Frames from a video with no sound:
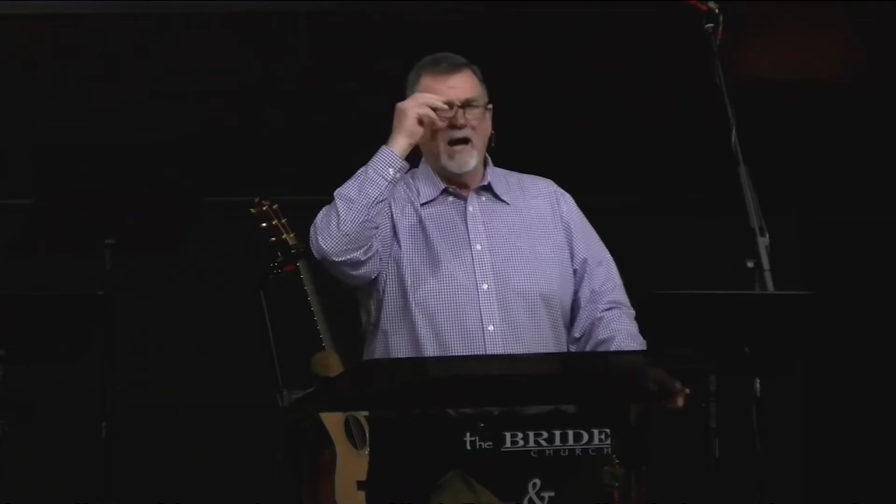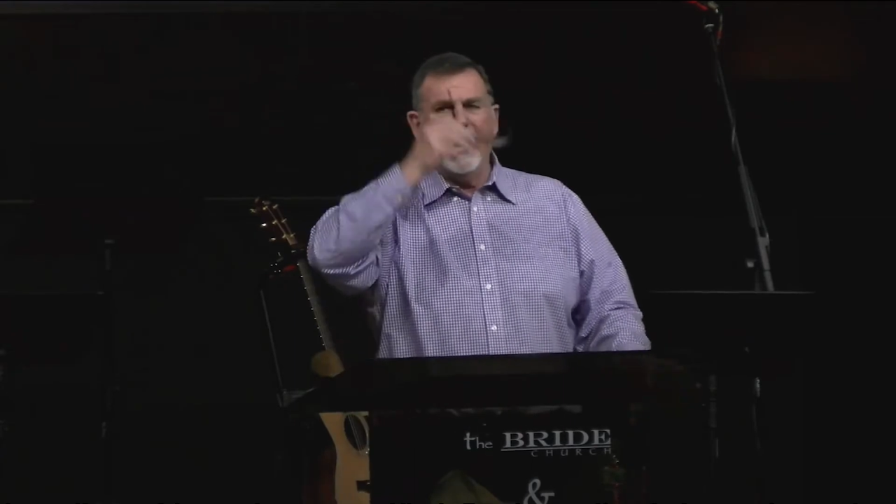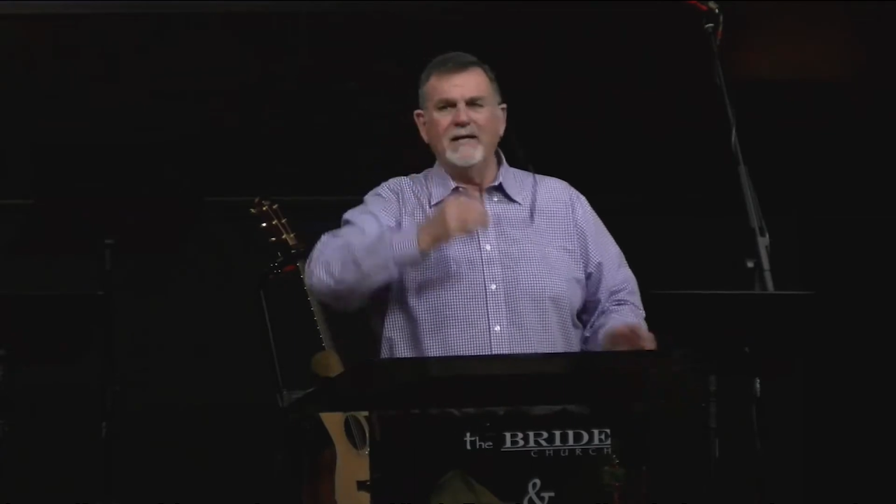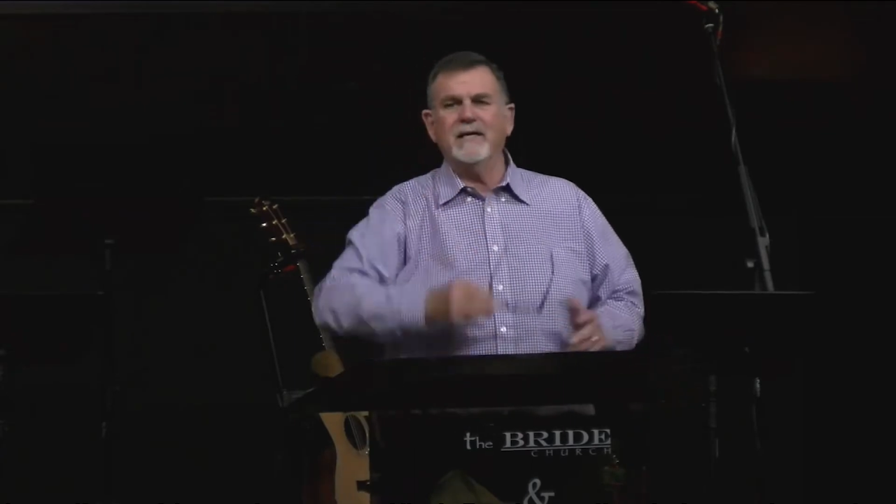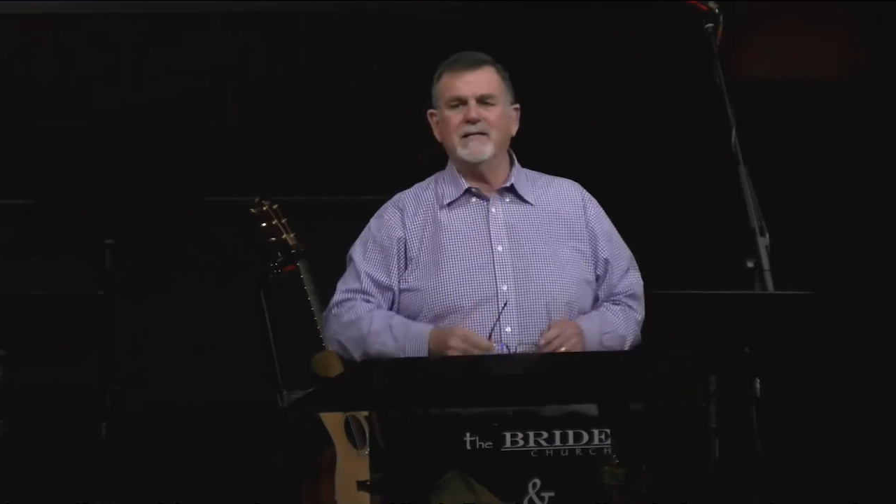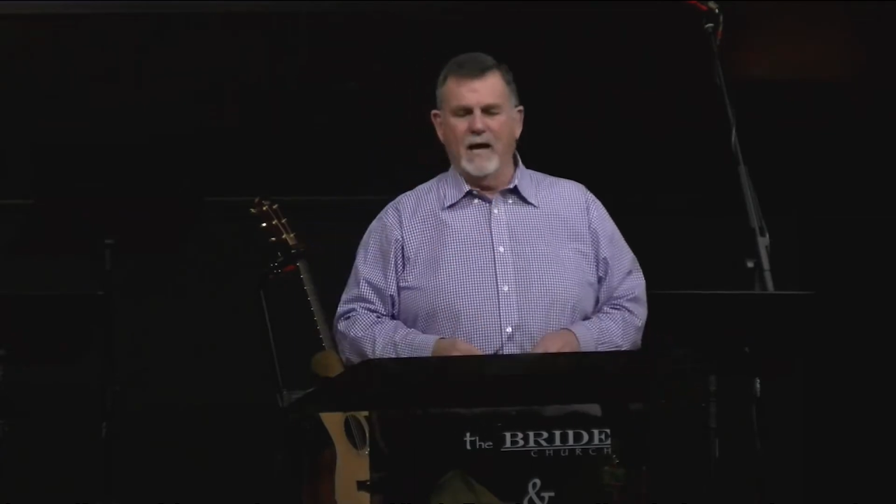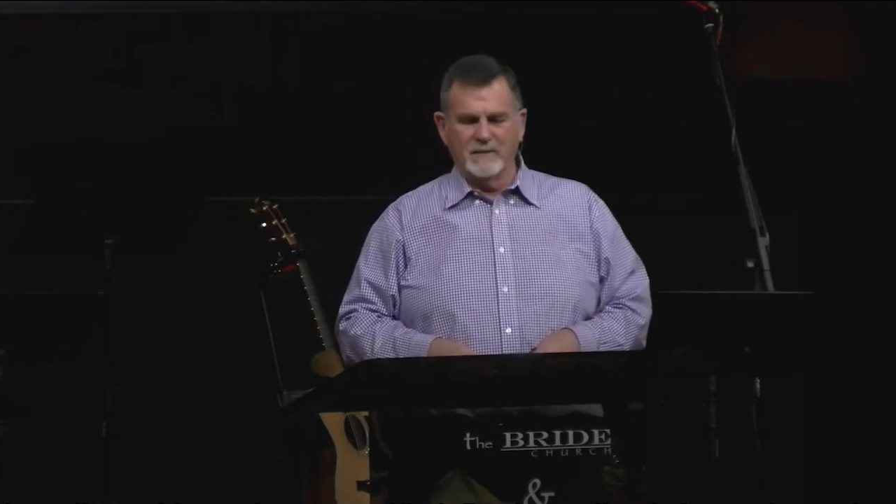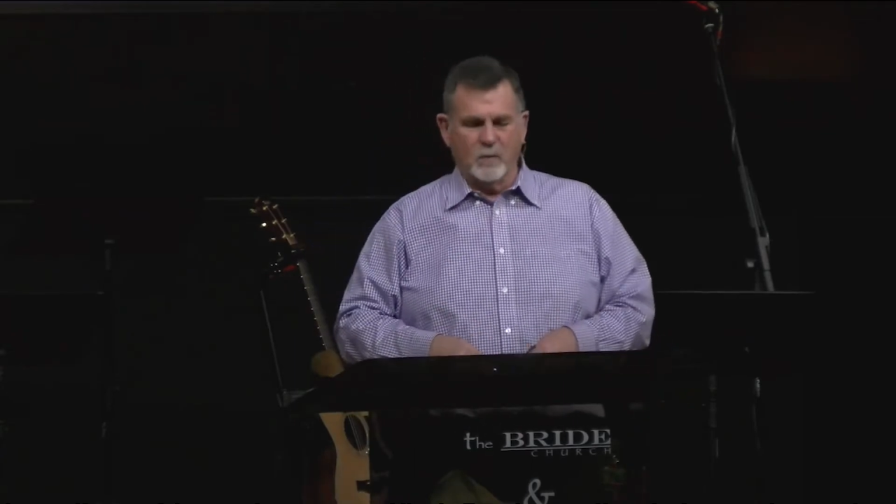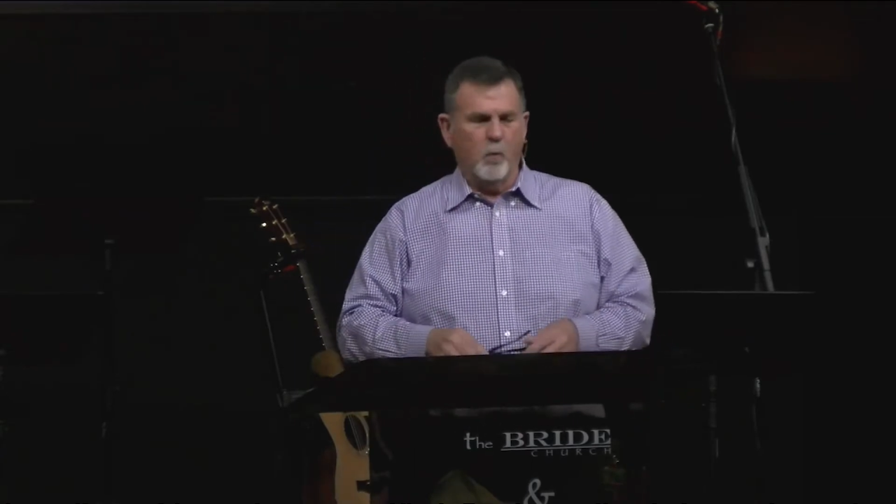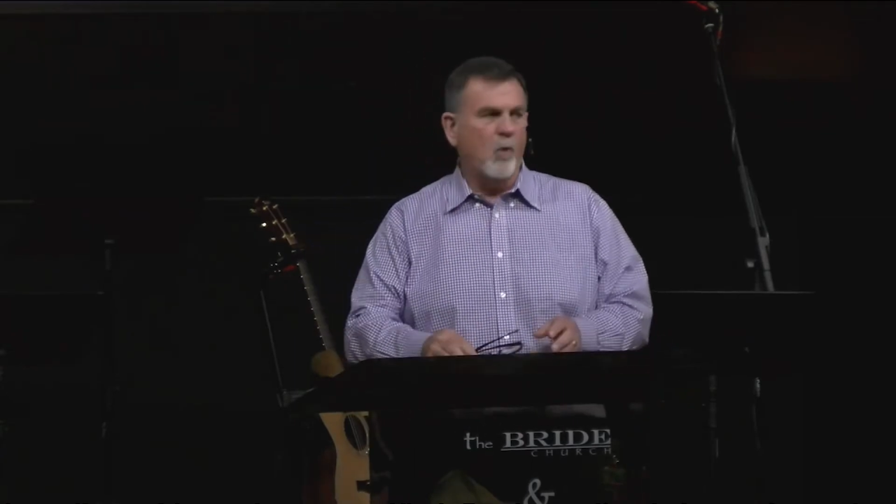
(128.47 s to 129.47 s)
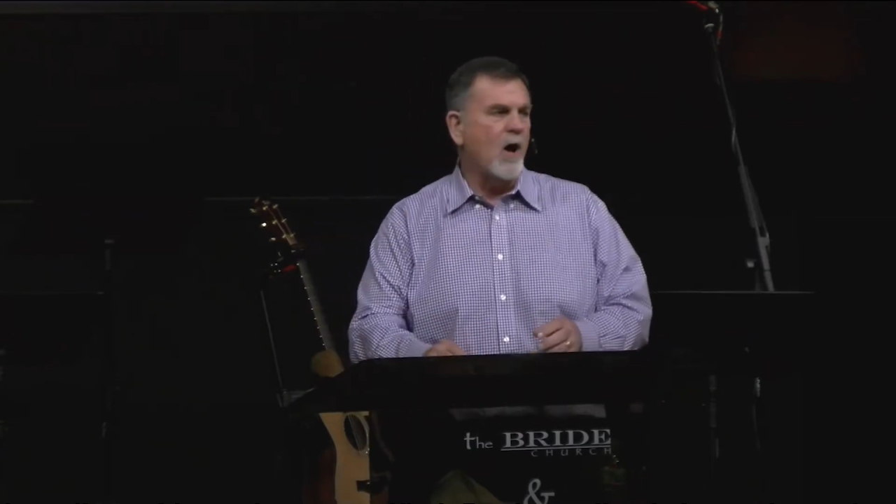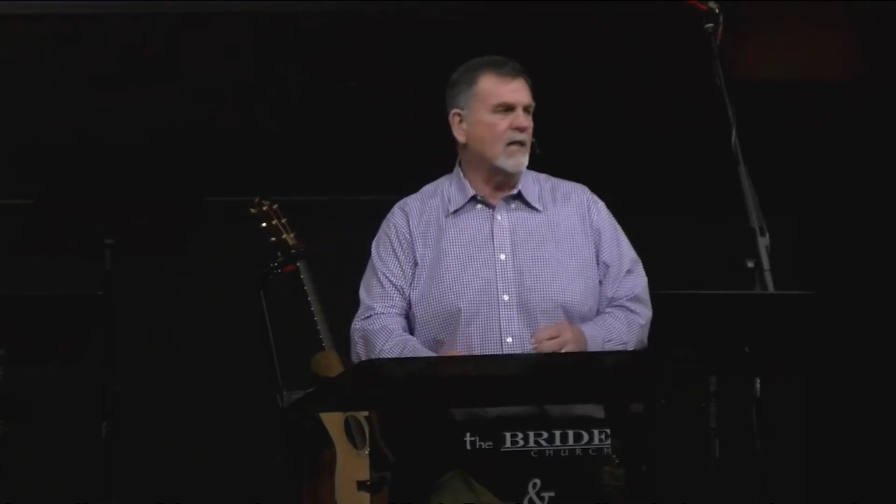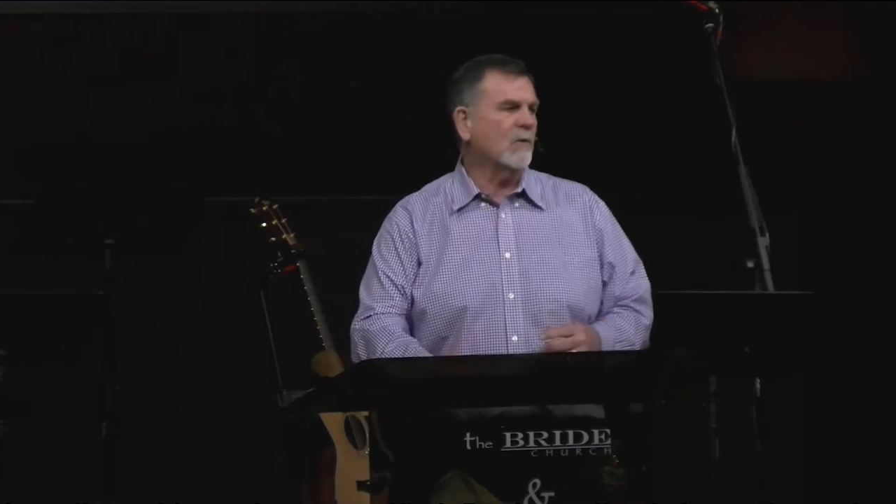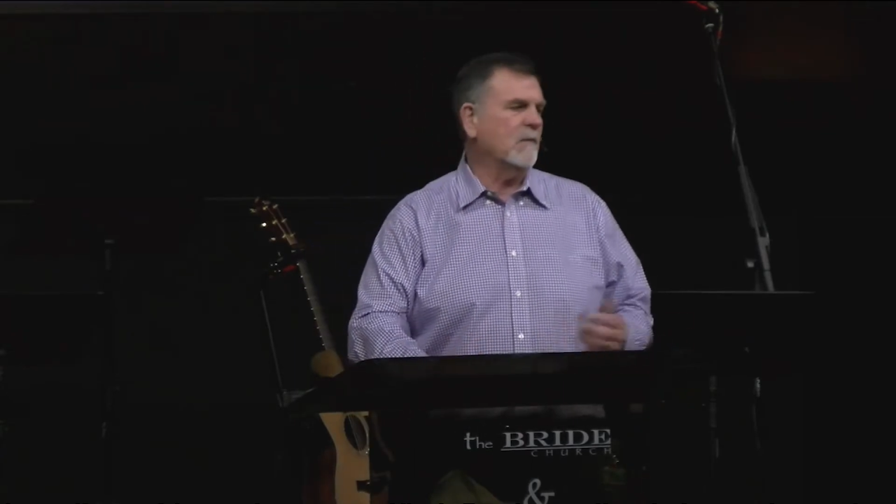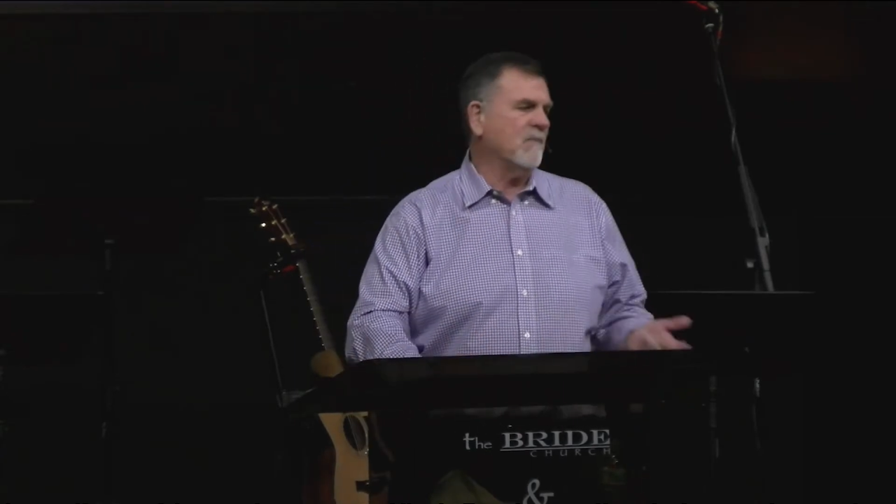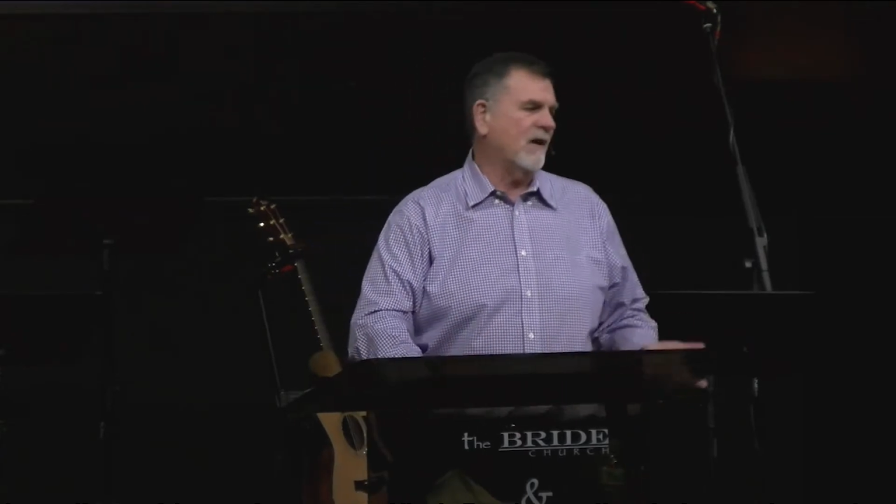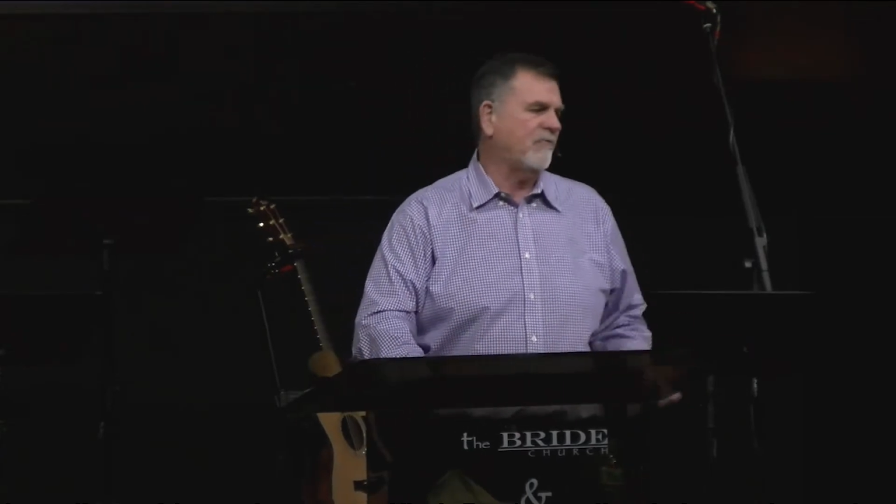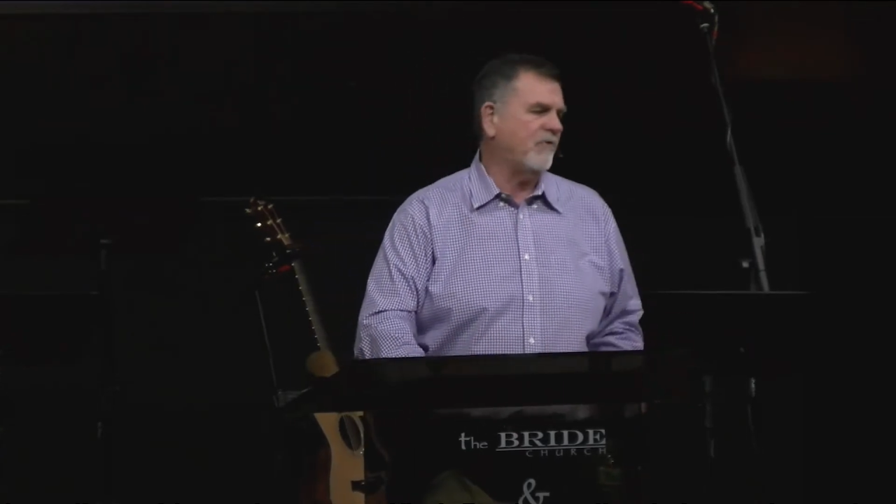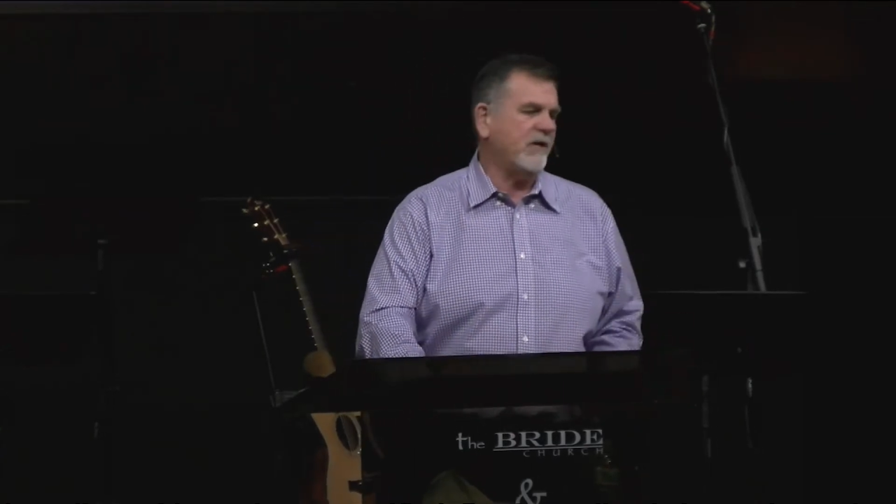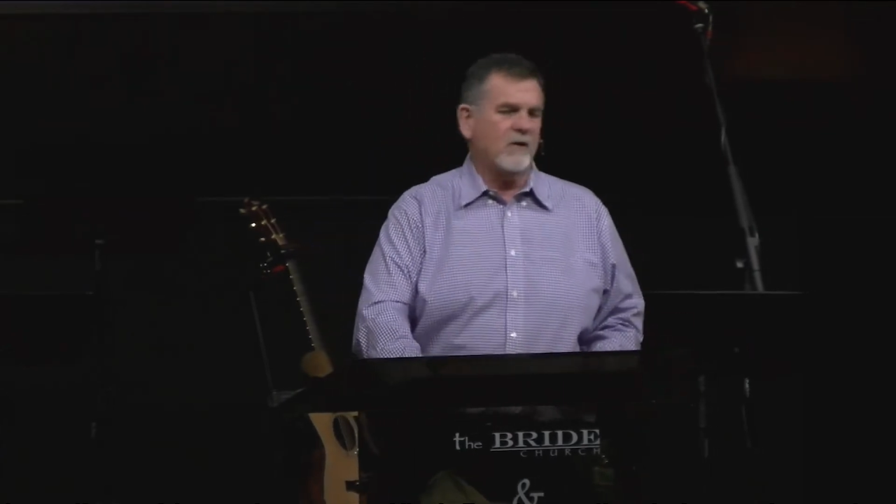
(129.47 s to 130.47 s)
I need not to wallow in my
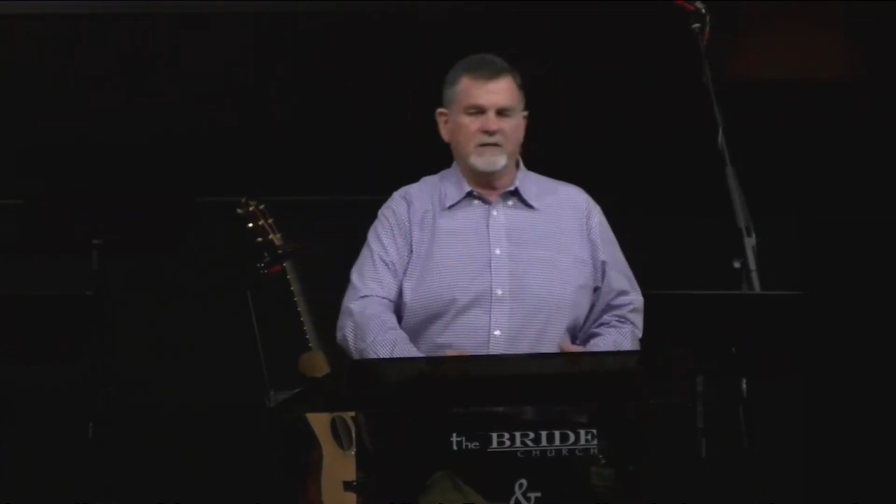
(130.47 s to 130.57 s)
fear.